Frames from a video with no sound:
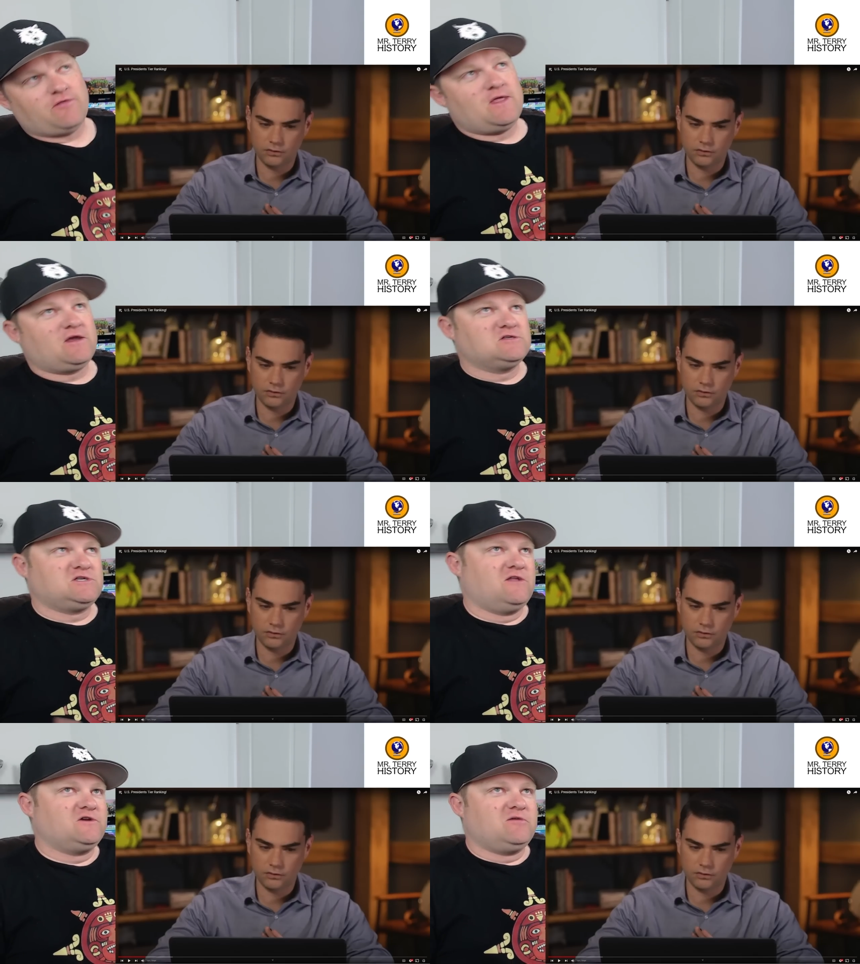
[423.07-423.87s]
Speaker 1: Like, there's
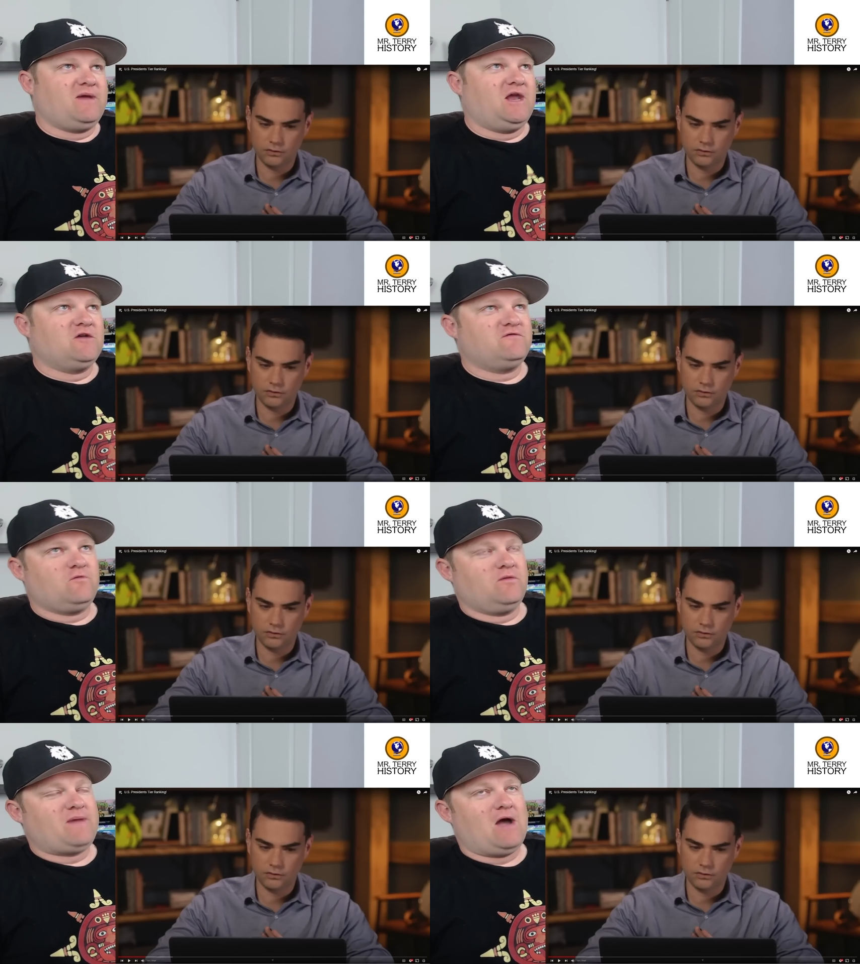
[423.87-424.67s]
another debate of
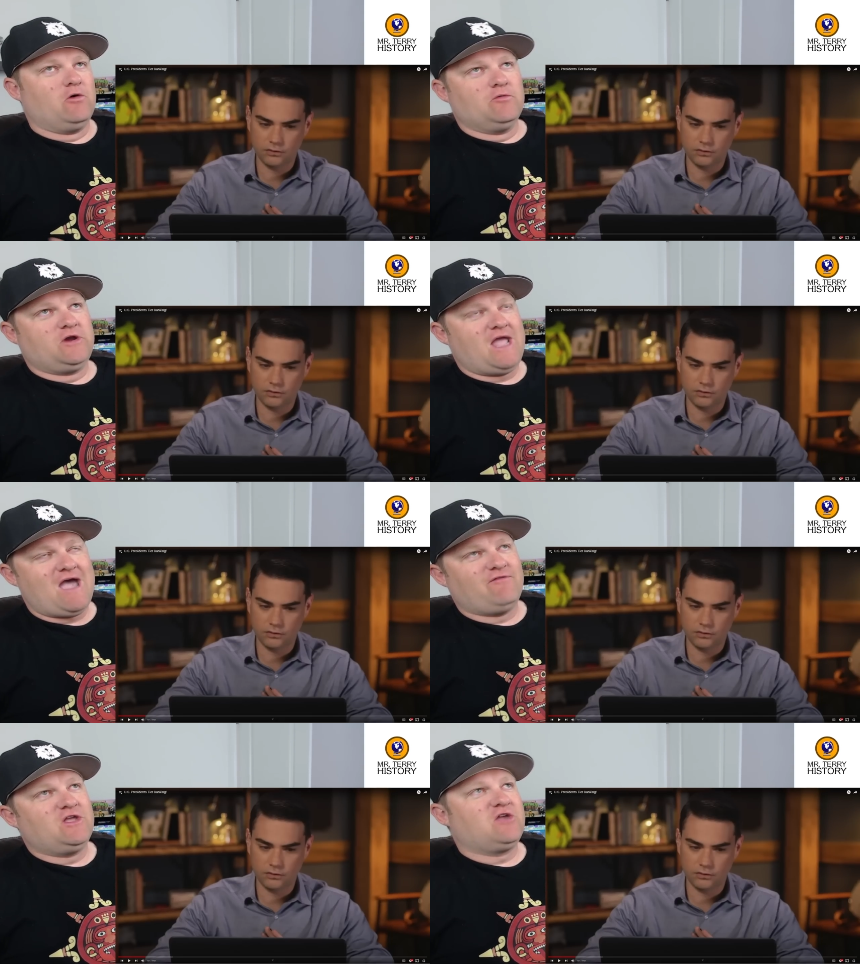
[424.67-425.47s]
what power would he
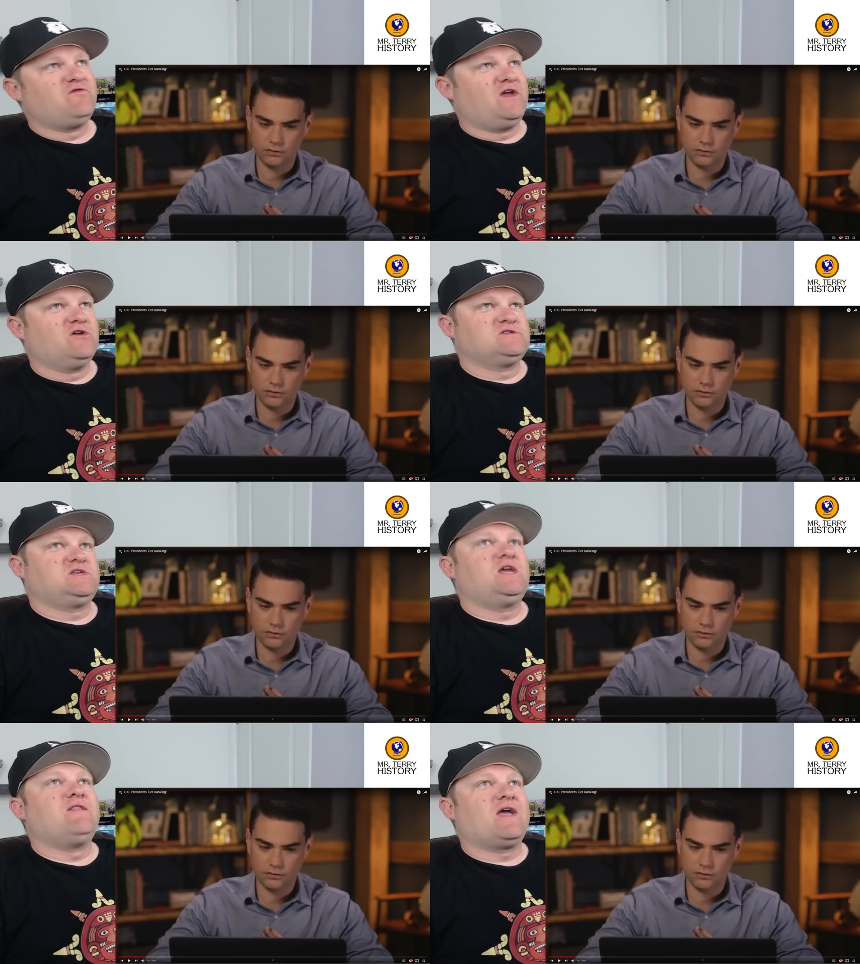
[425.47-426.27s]
have in the
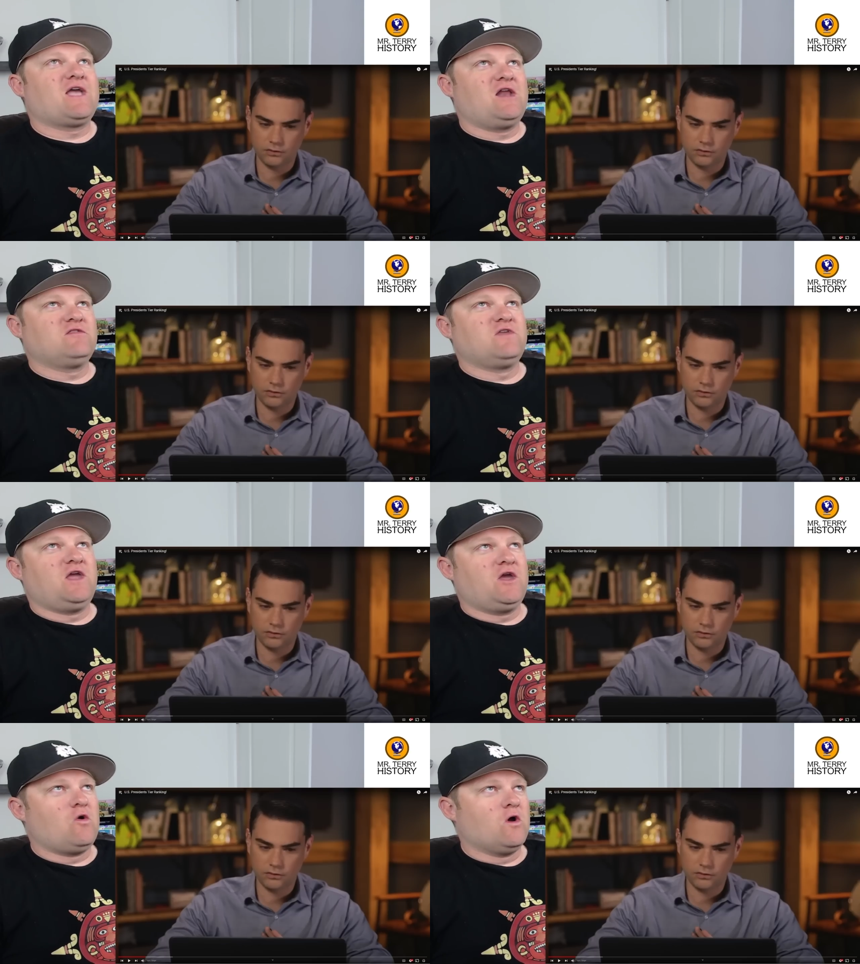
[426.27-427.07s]
Confederacy and that kind of
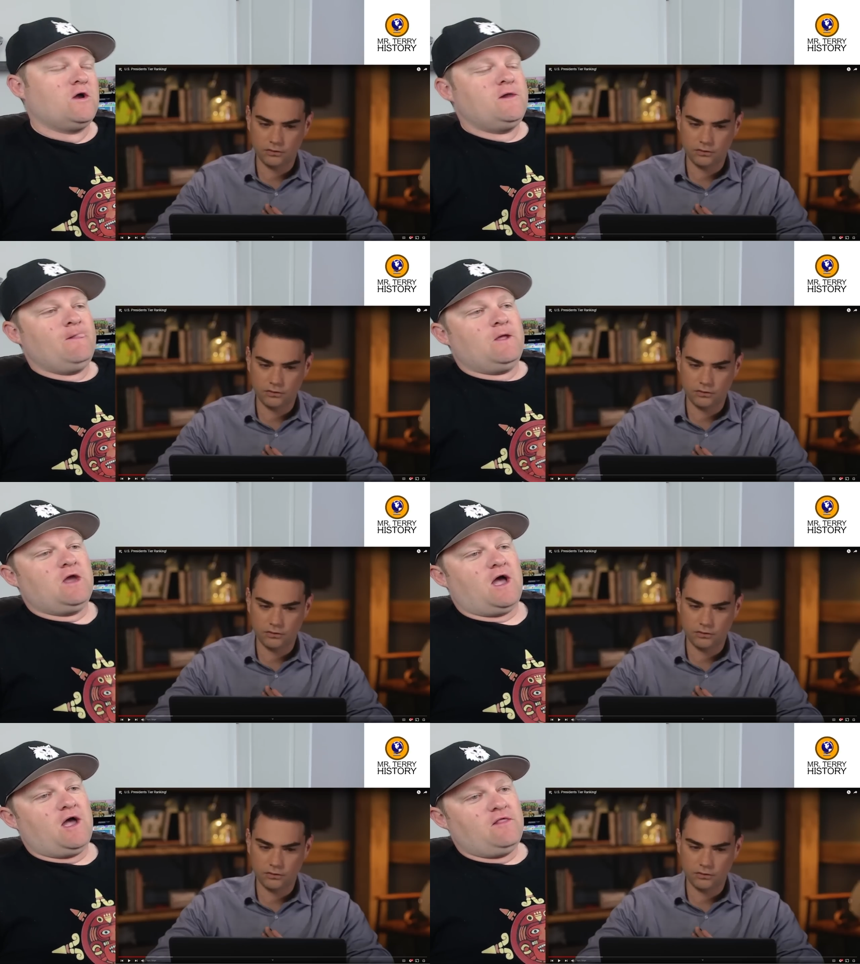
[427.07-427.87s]
thing, or
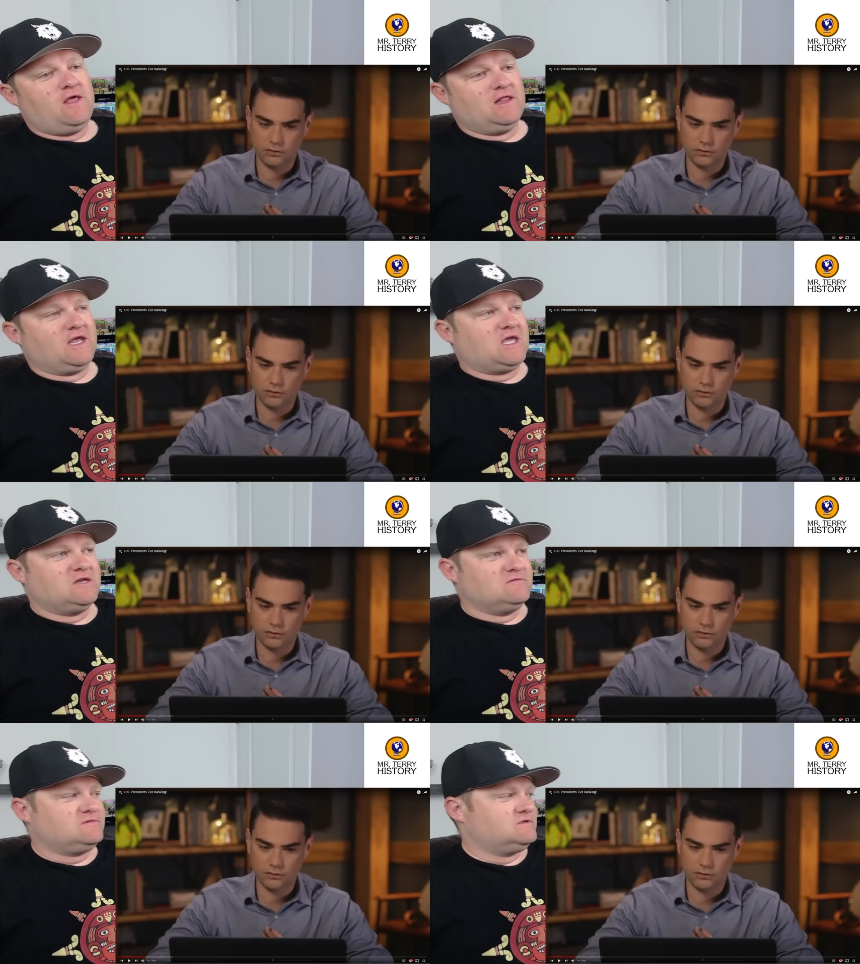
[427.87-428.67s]
that
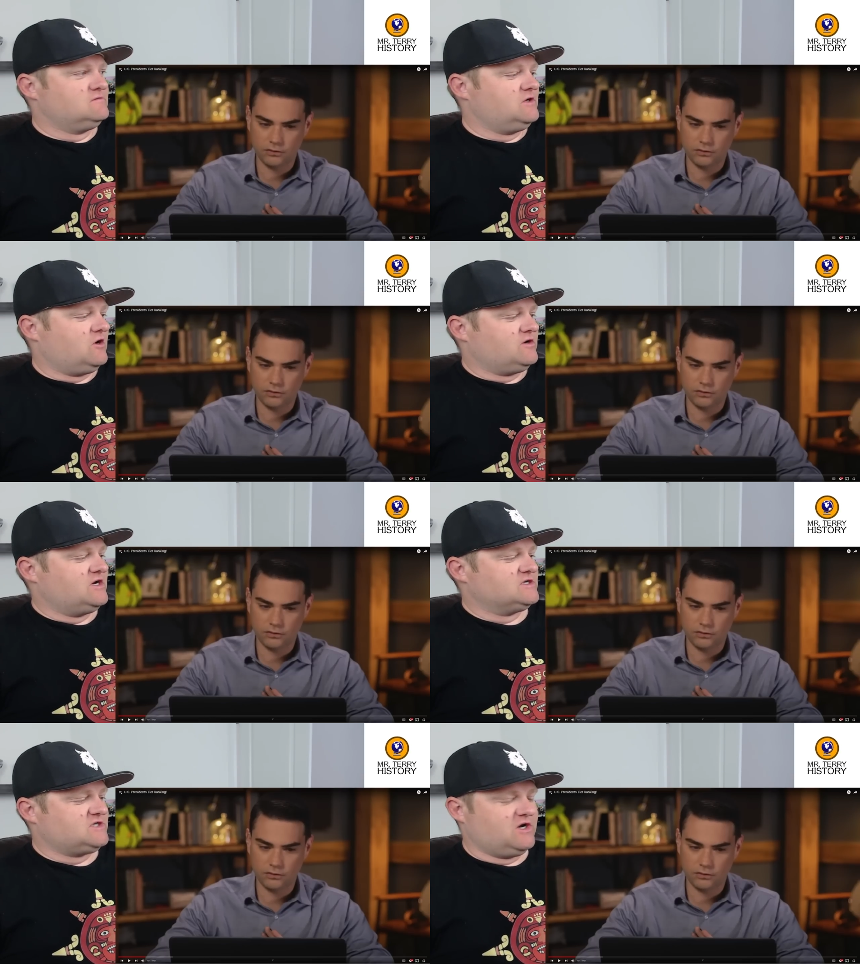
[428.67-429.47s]
Lincoln, you know,
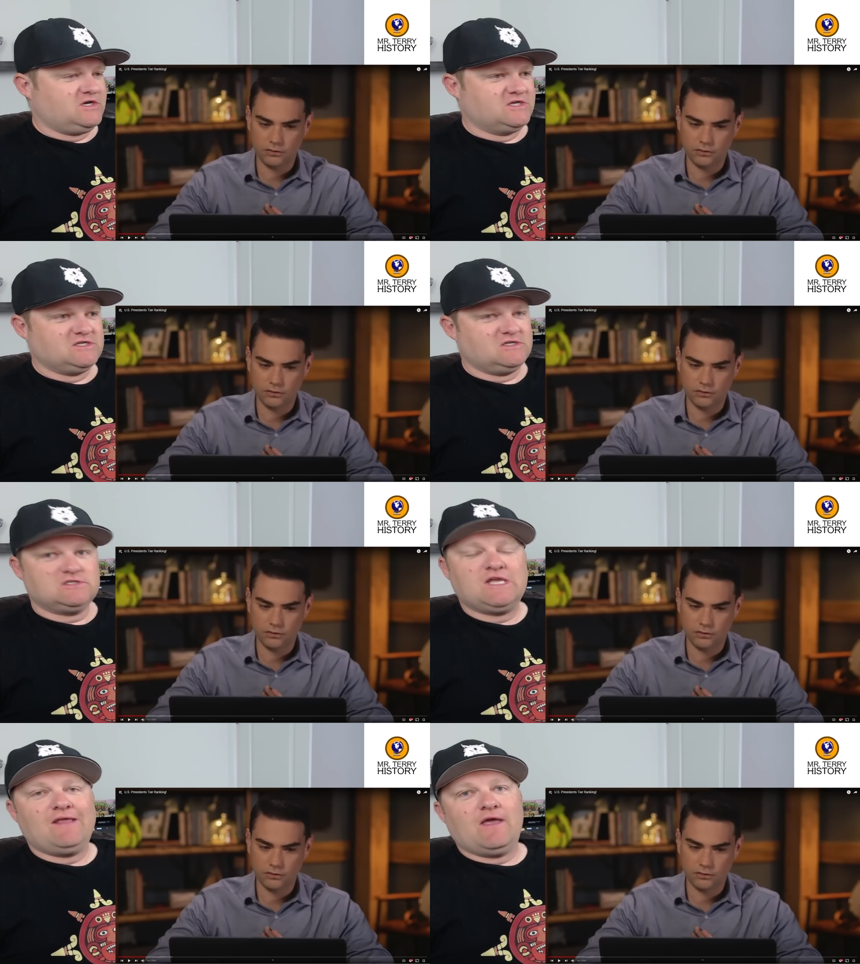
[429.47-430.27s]
didn't
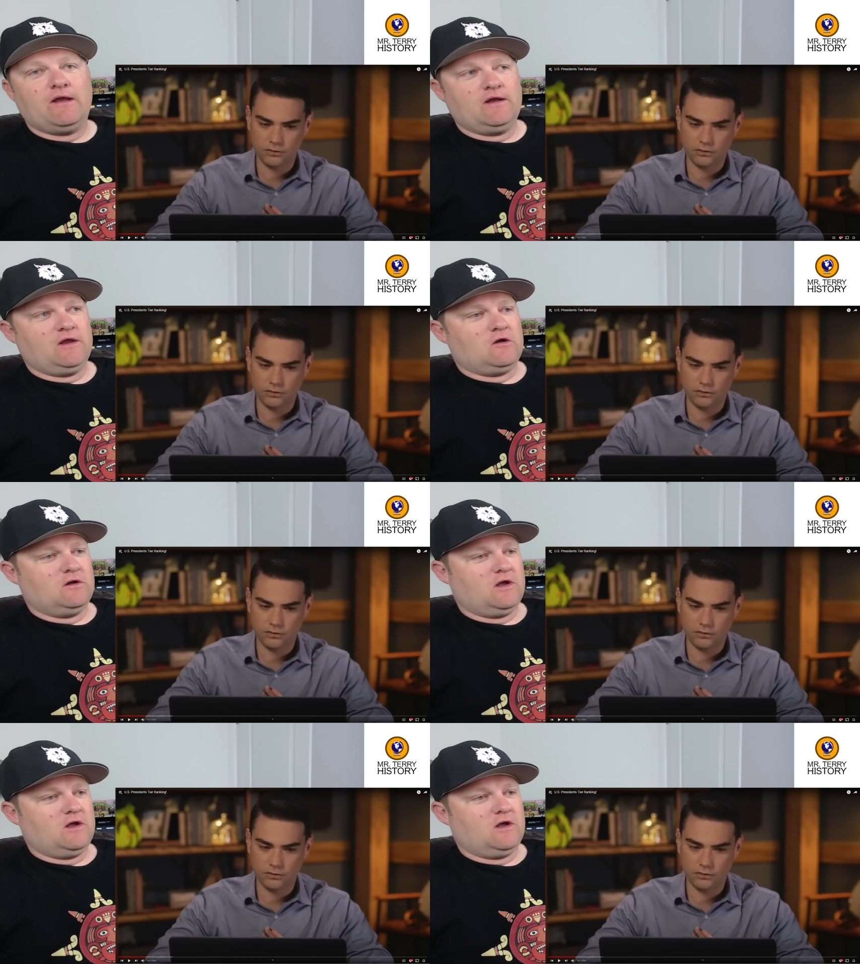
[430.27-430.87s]
say that, you know,